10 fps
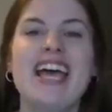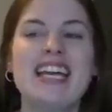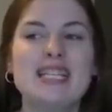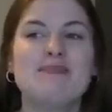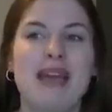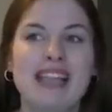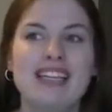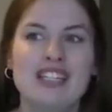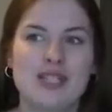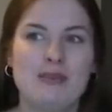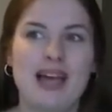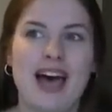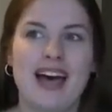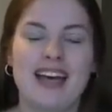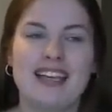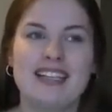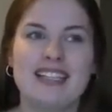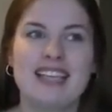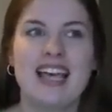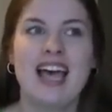It is mainly just
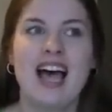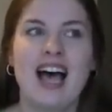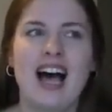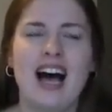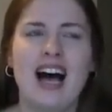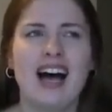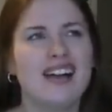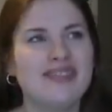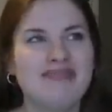because um,